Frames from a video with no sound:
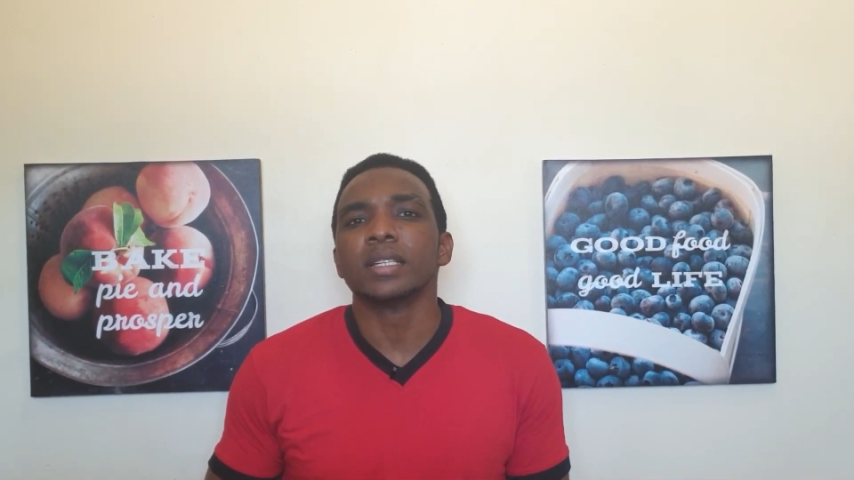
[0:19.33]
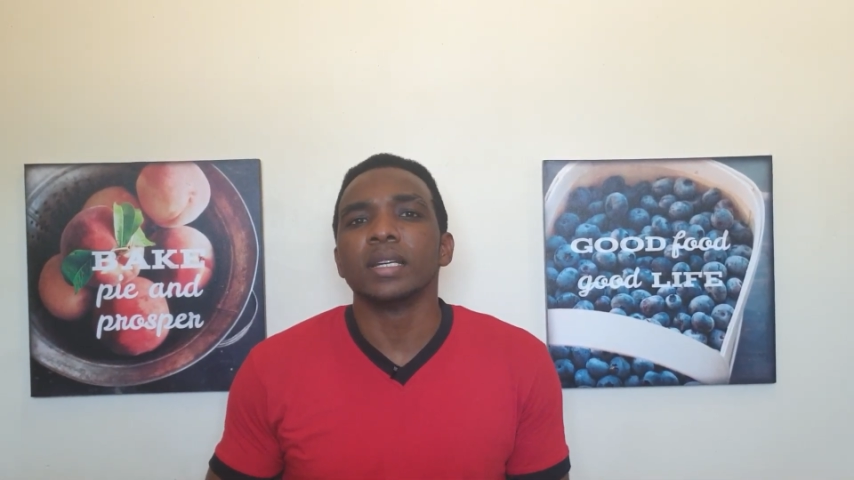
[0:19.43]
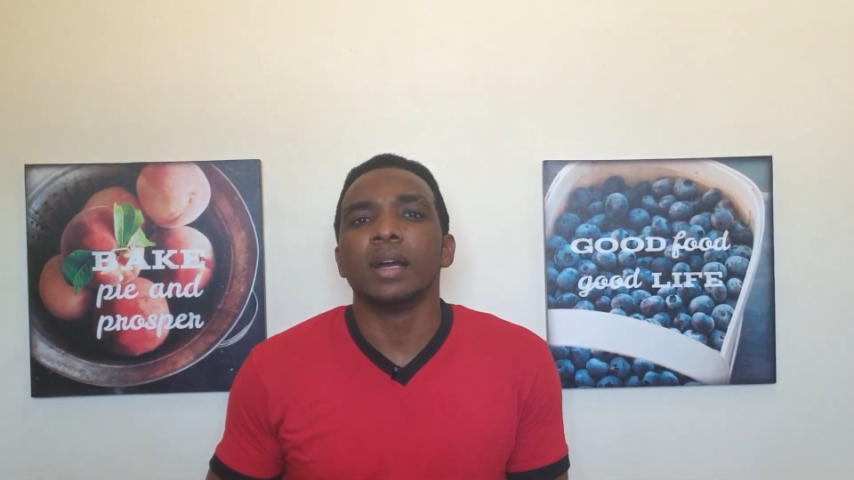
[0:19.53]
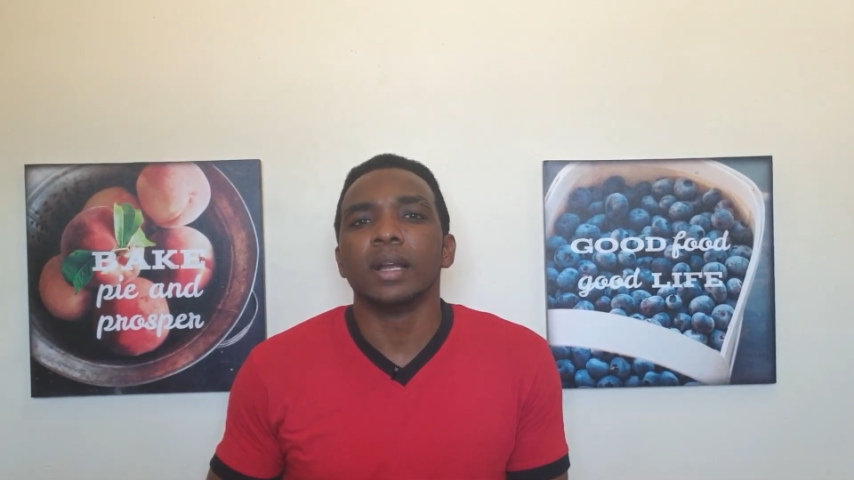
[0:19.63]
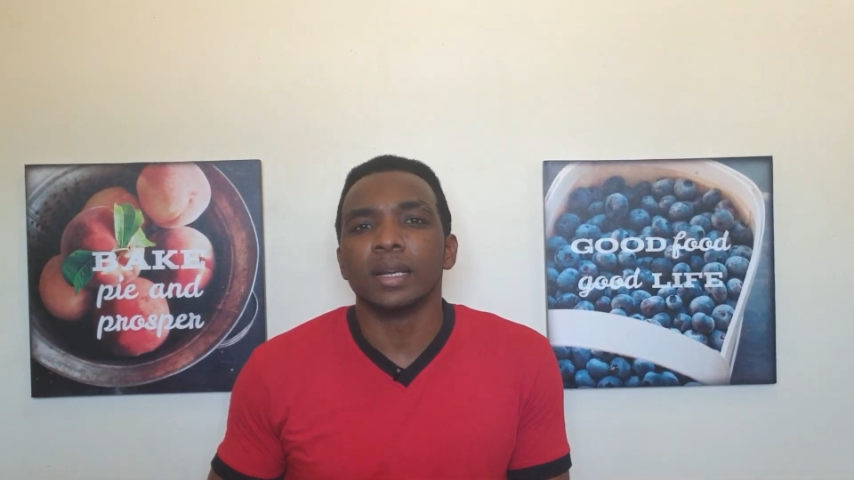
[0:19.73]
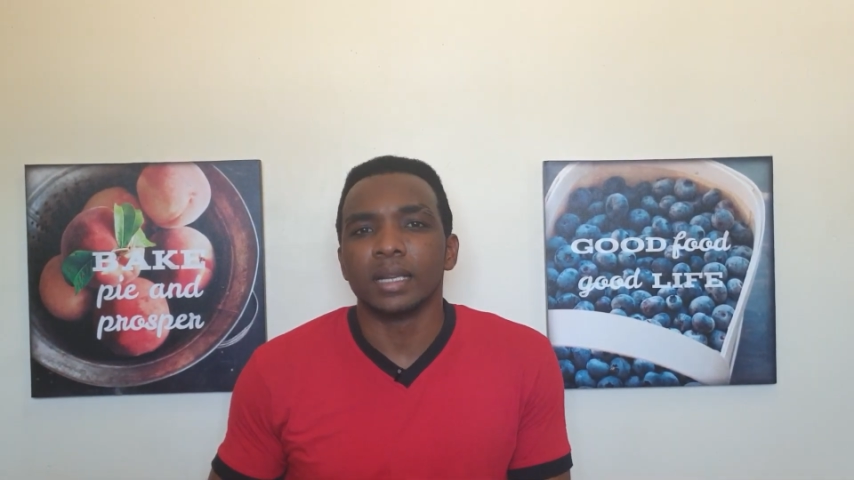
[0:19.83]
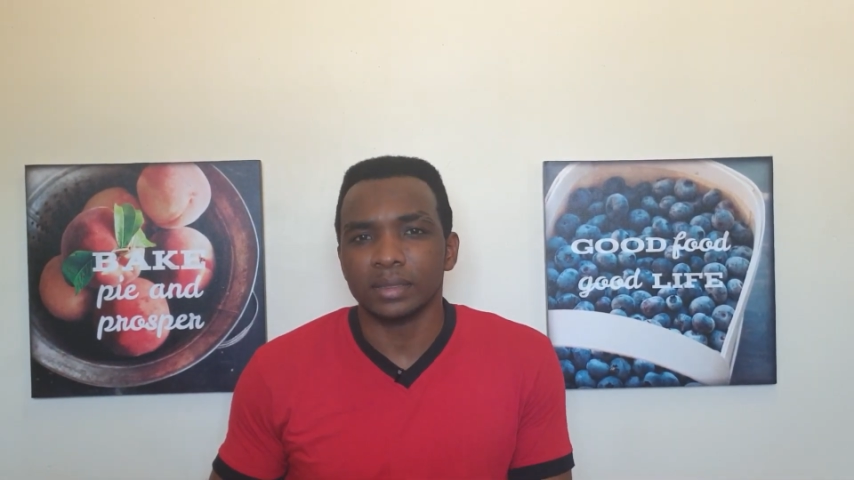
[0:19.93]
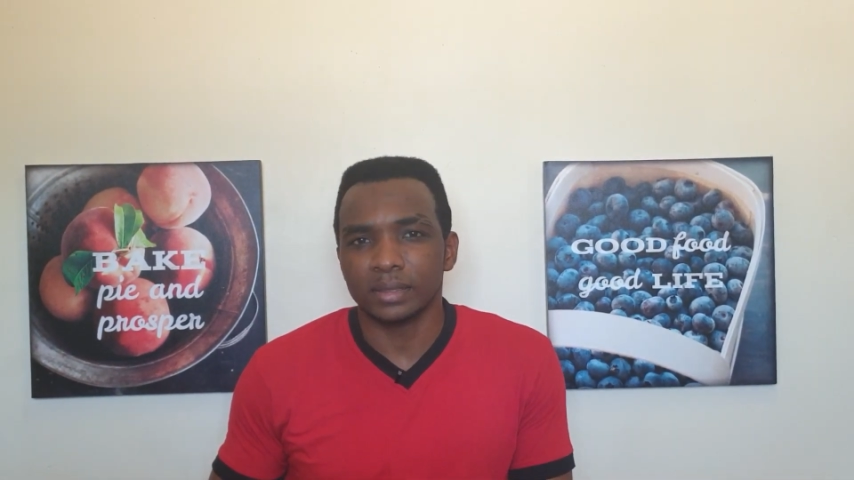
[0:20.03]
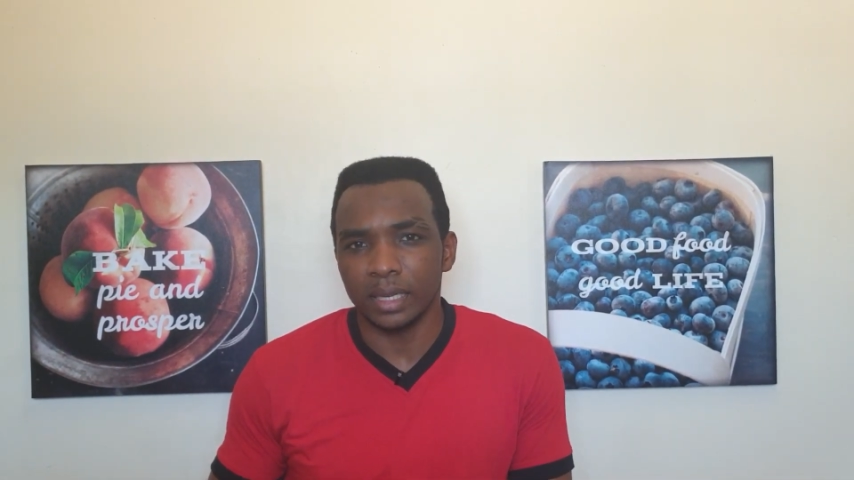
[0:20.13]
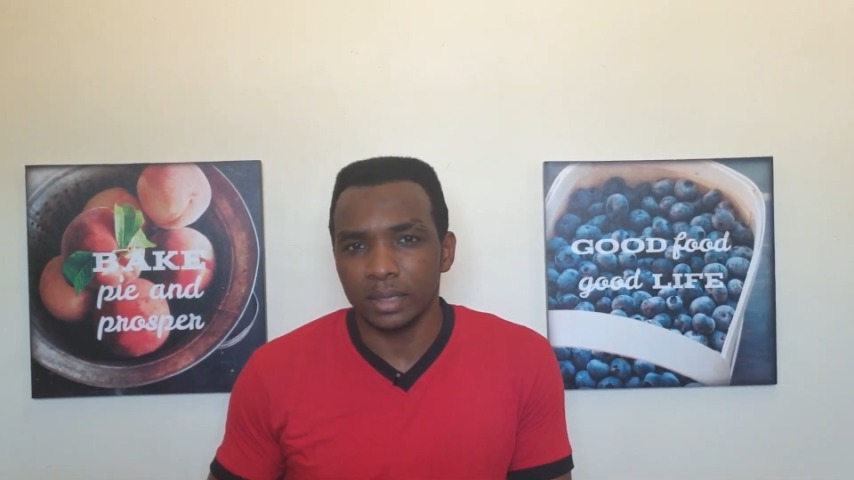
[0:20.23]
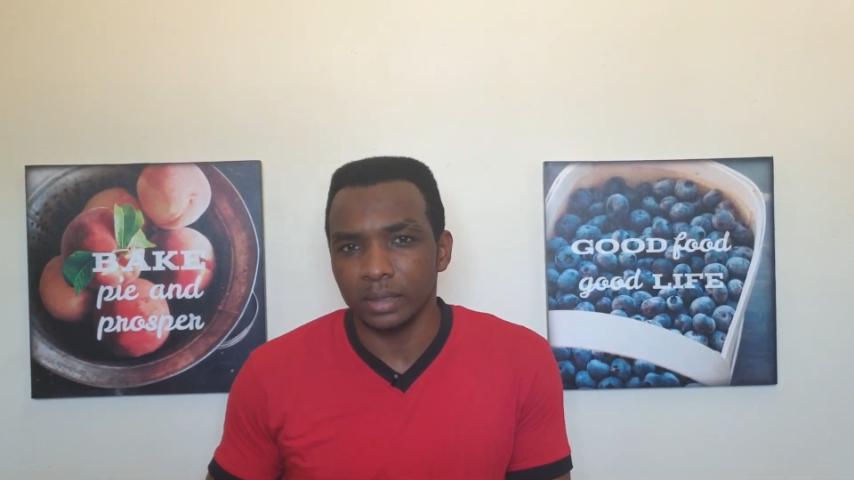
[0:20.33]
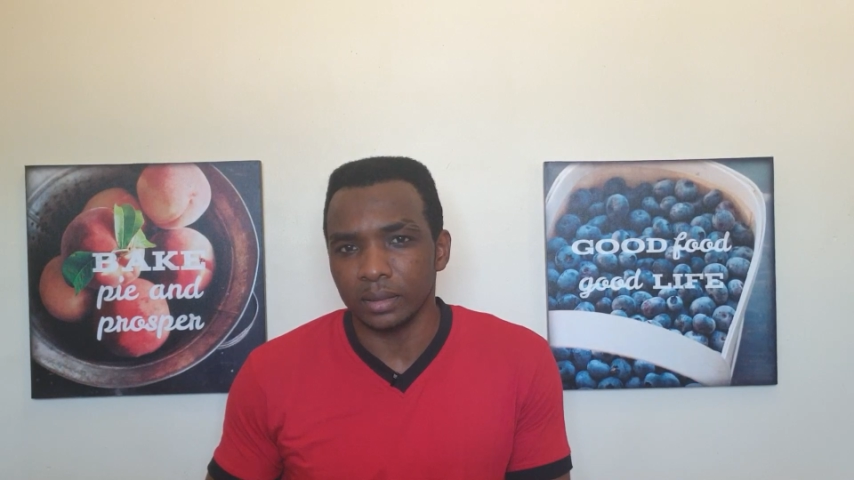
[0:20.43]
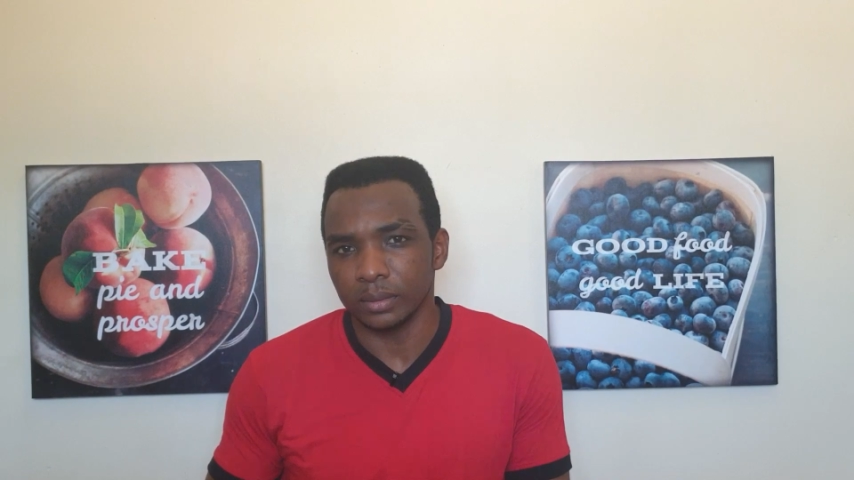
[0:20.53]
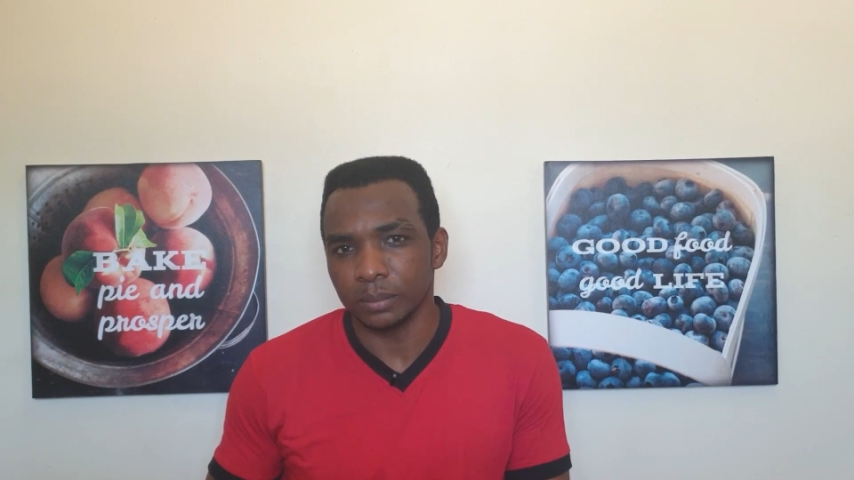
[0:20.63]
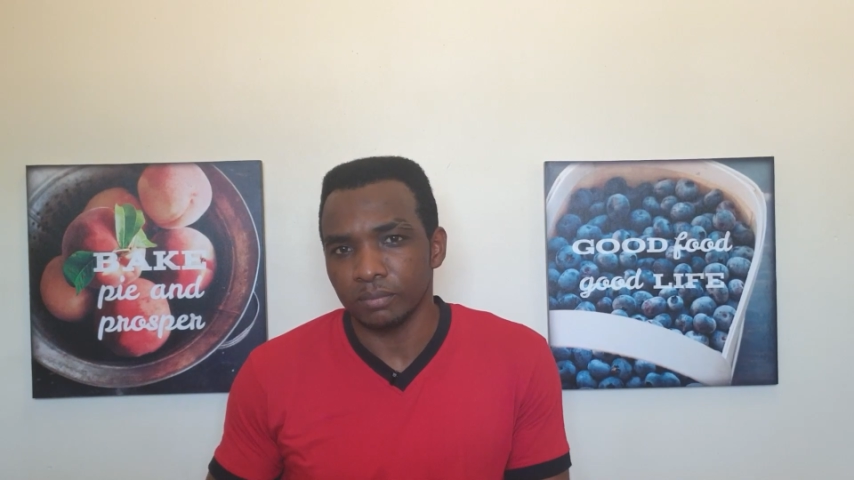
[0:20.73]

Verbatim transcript: general understanding